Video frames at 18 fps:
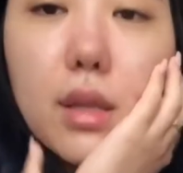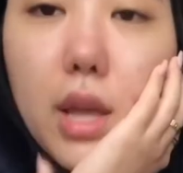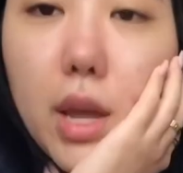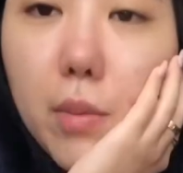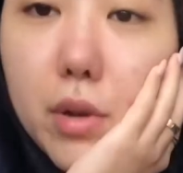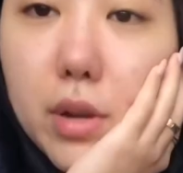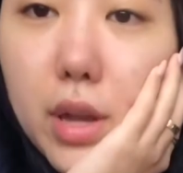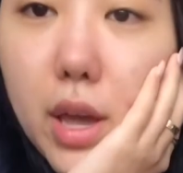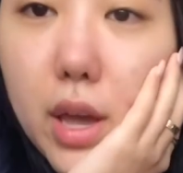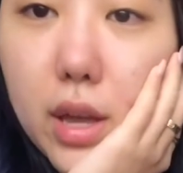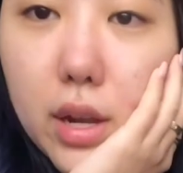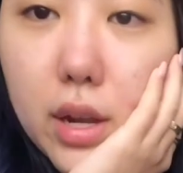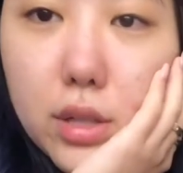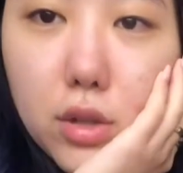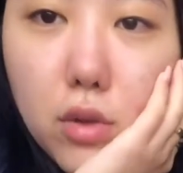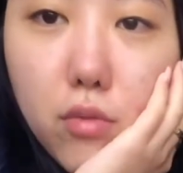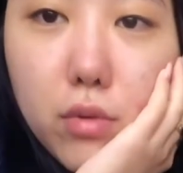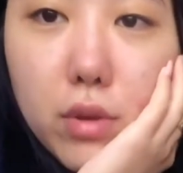Labor Day and I
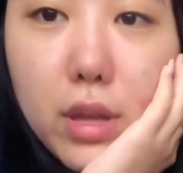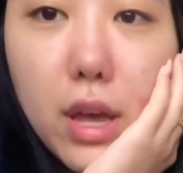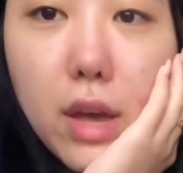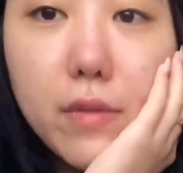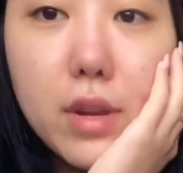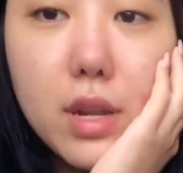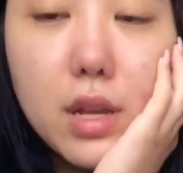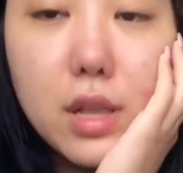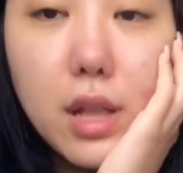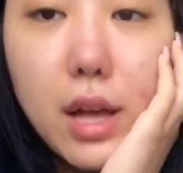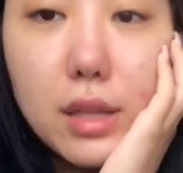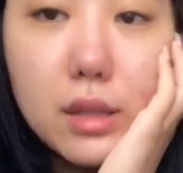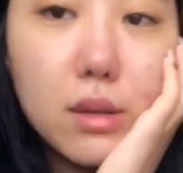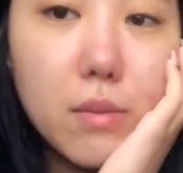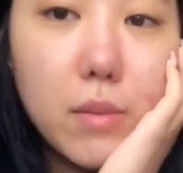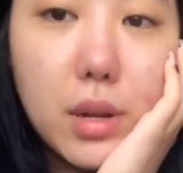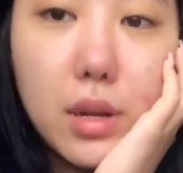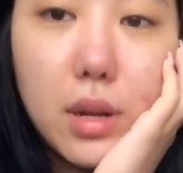don't really have any class
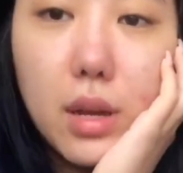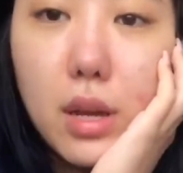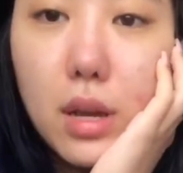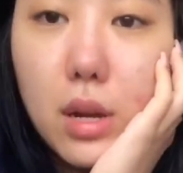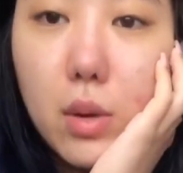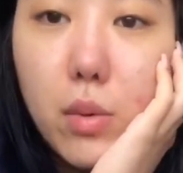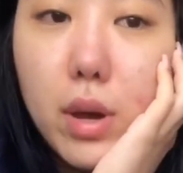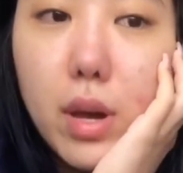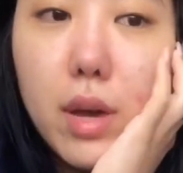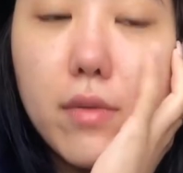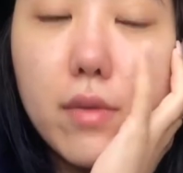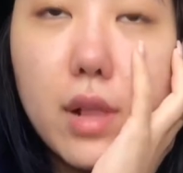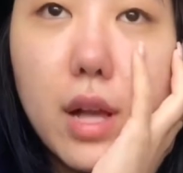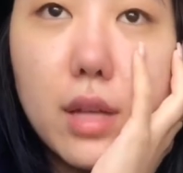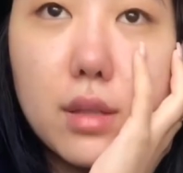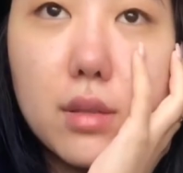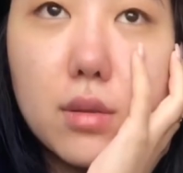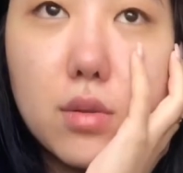on Monday anyway. I have
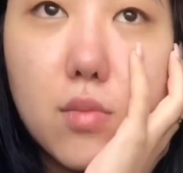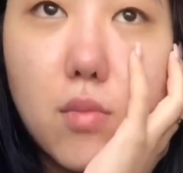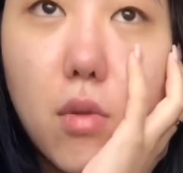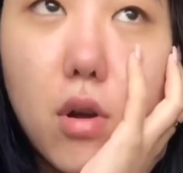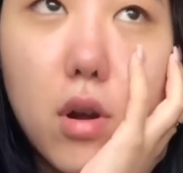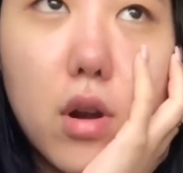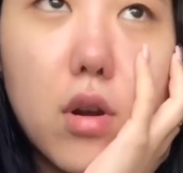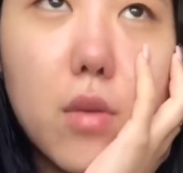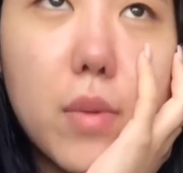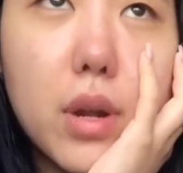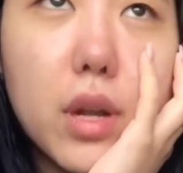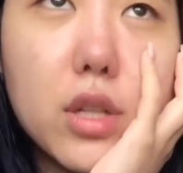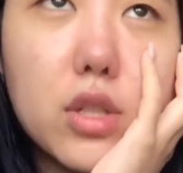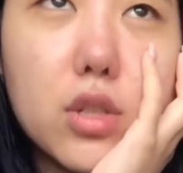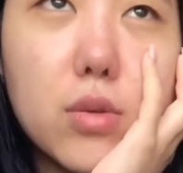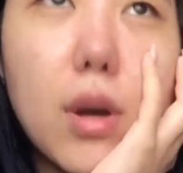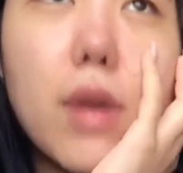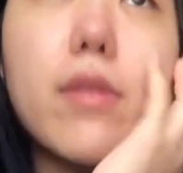classes tomorrow, but I
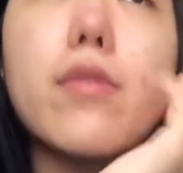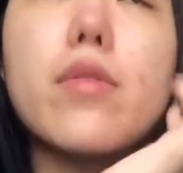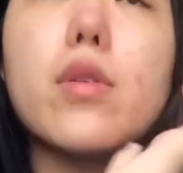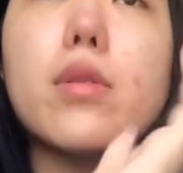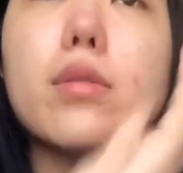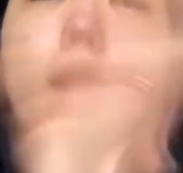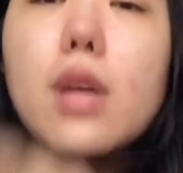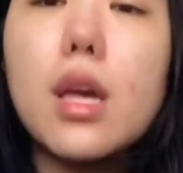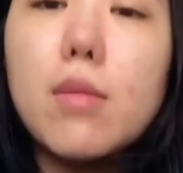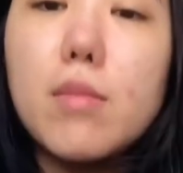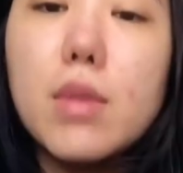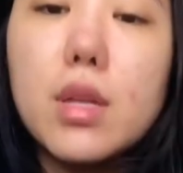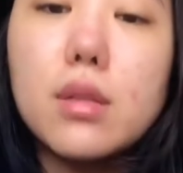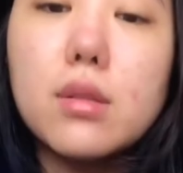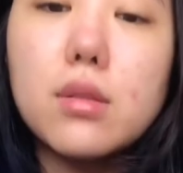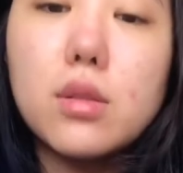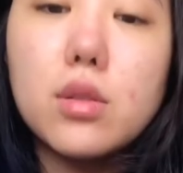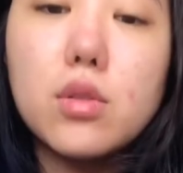do have a few
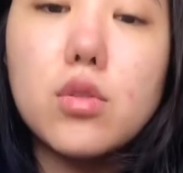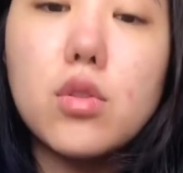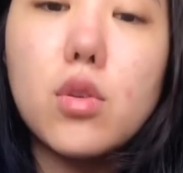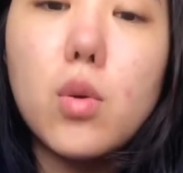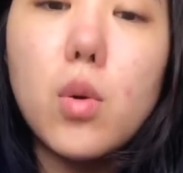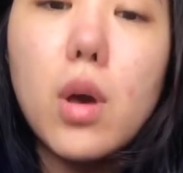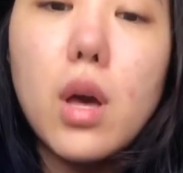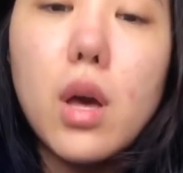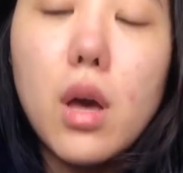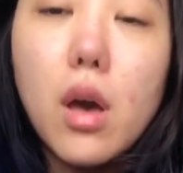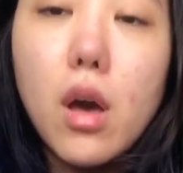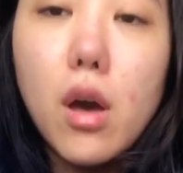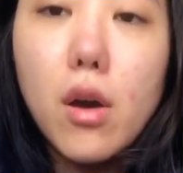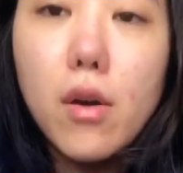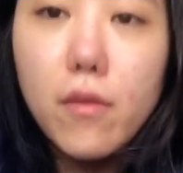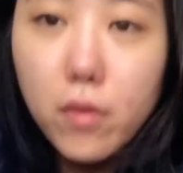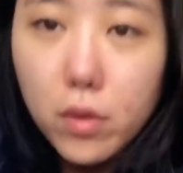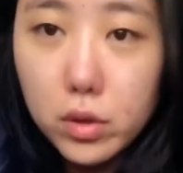assignments to do
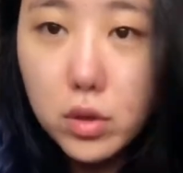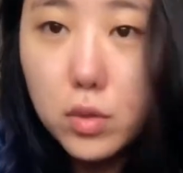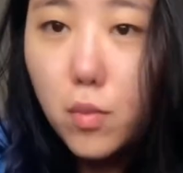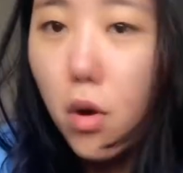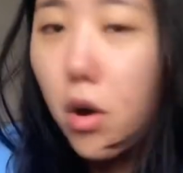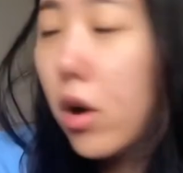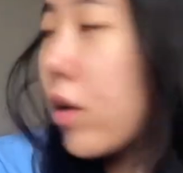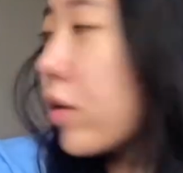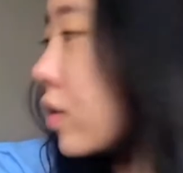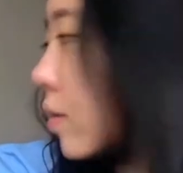for tomorrow, so